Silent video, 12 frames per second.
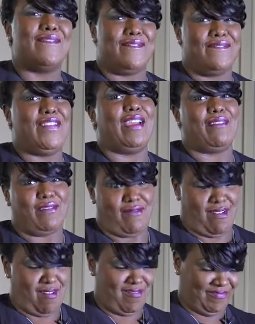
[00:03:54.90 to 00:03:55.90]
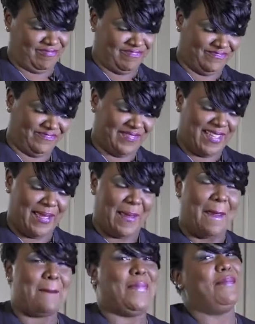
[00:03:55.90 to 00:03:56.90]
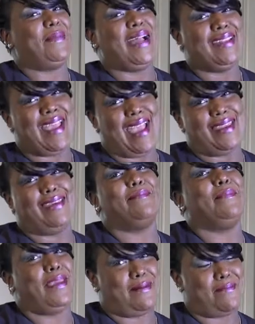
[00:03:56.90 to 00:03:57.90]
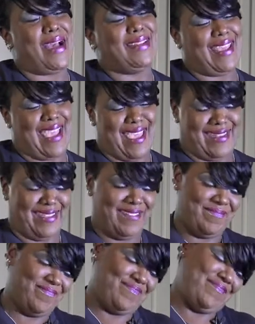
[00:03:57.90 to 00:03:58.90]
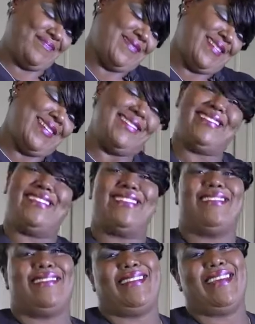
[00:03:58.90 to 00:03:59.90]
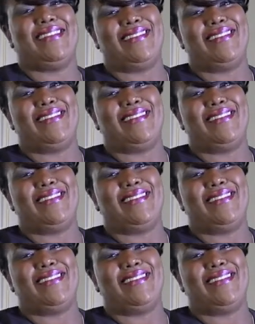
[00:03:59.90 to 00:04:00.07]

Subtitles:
very raw. But my daddy, being my daddy, just took that